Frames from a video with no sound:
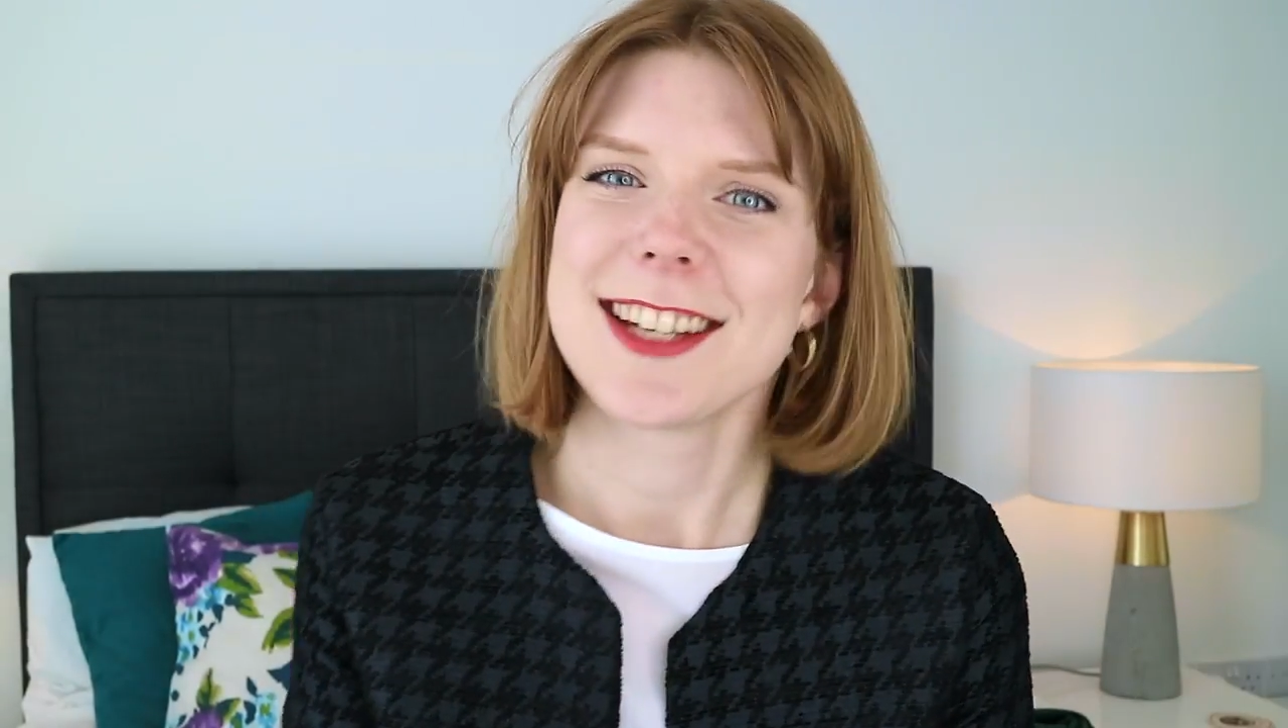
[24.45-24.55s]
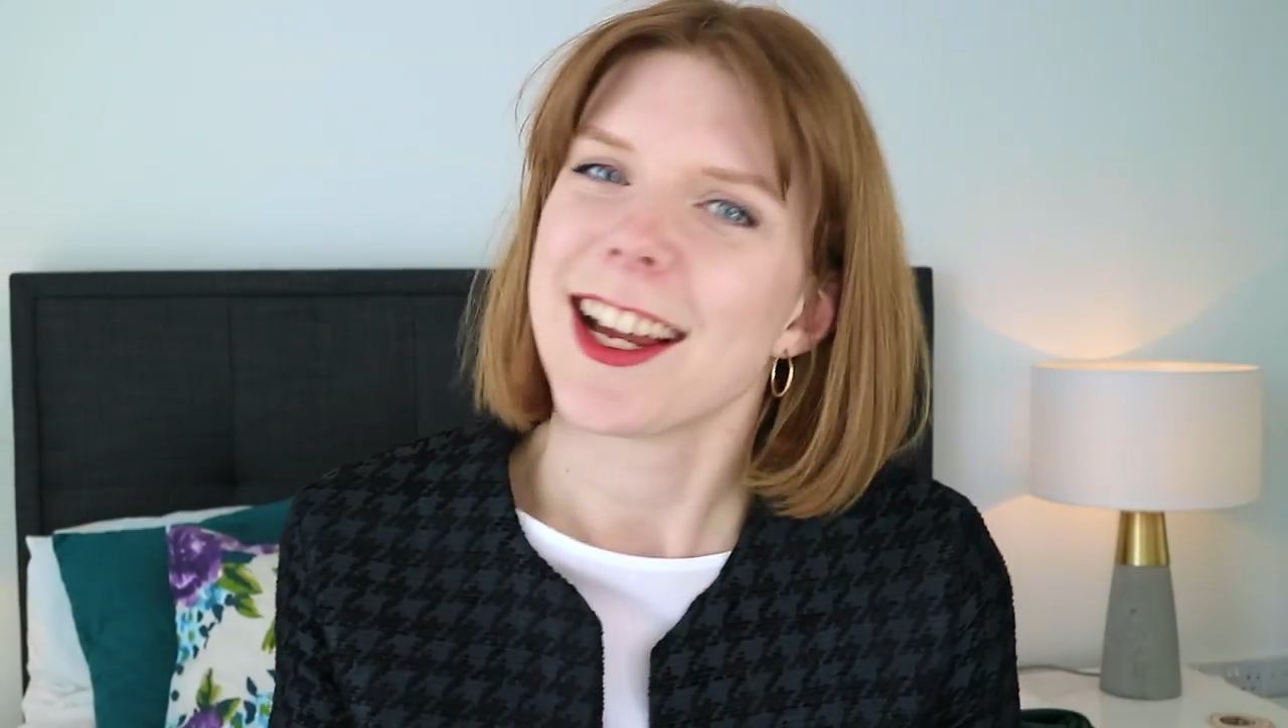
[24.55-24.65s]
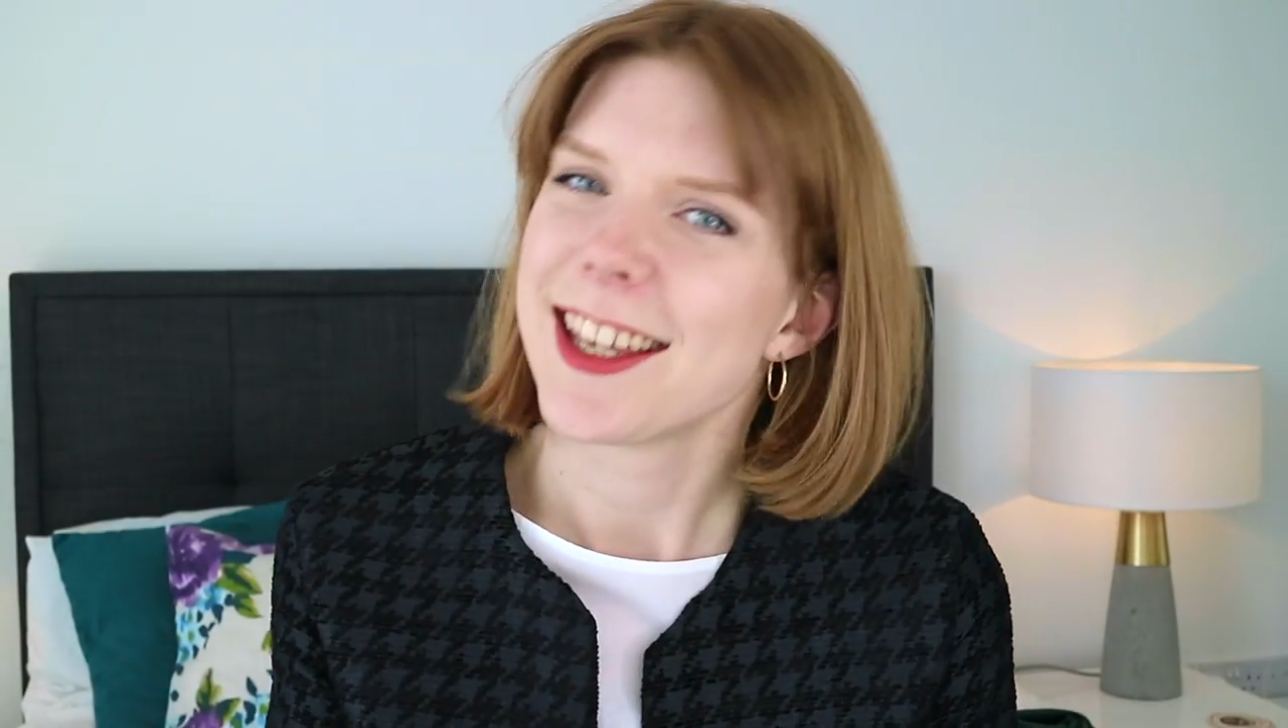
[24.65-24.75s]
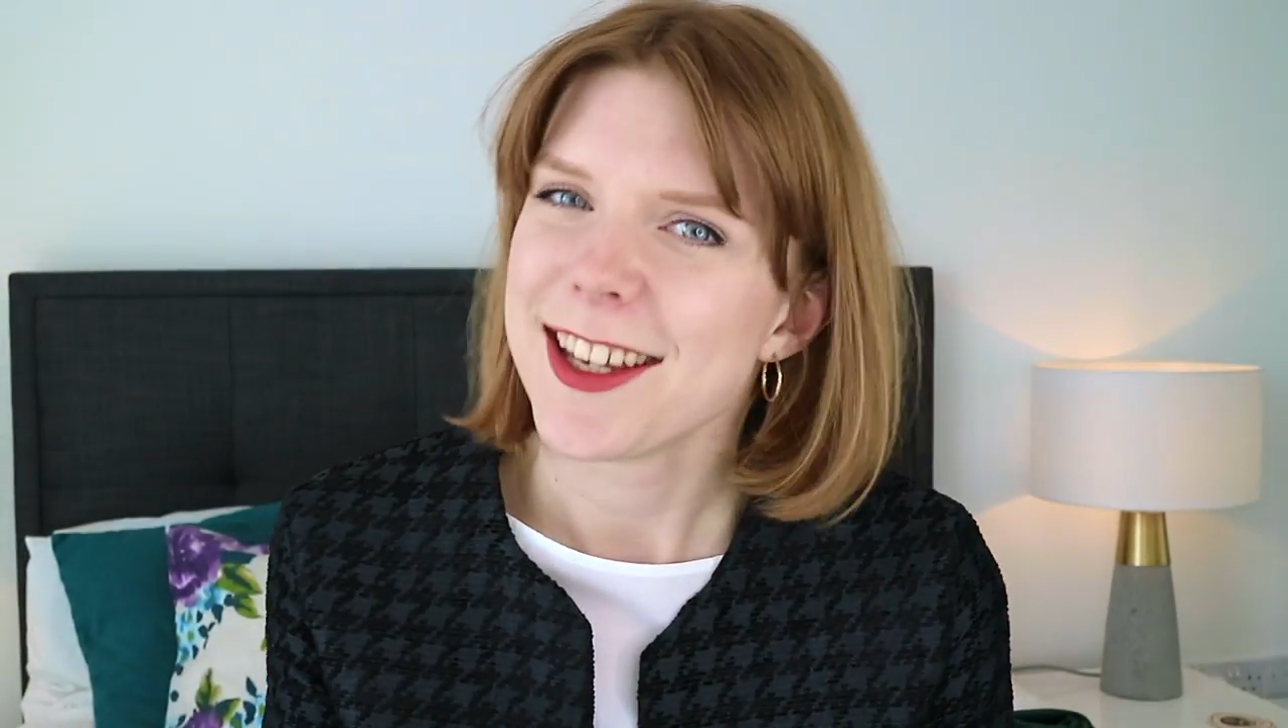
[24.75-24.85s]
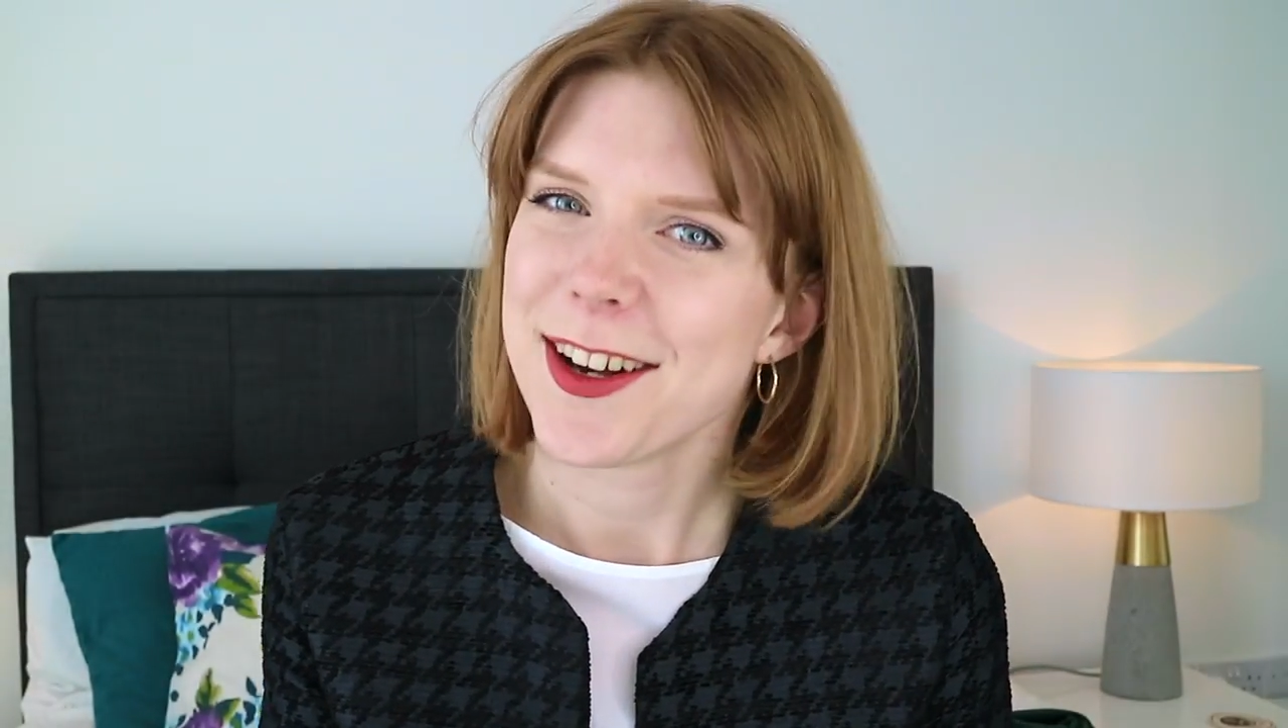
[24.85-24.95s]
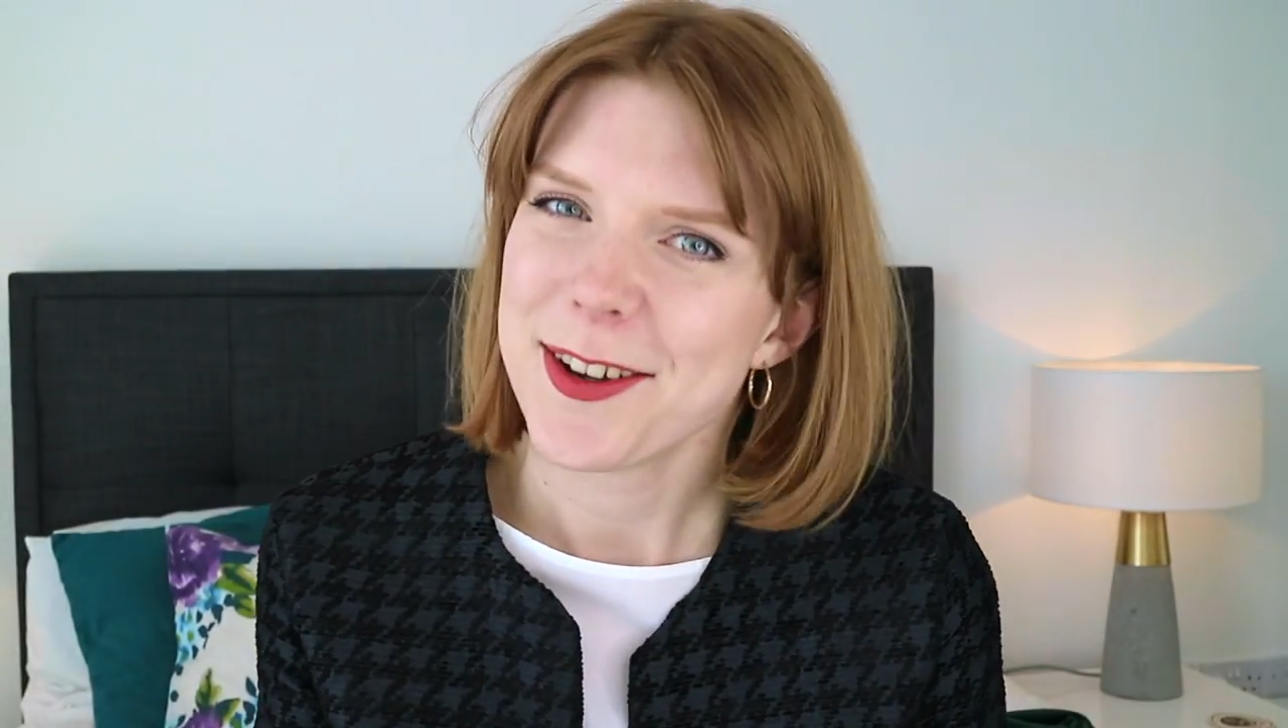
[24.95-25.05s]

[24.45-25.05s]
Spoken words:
Jackie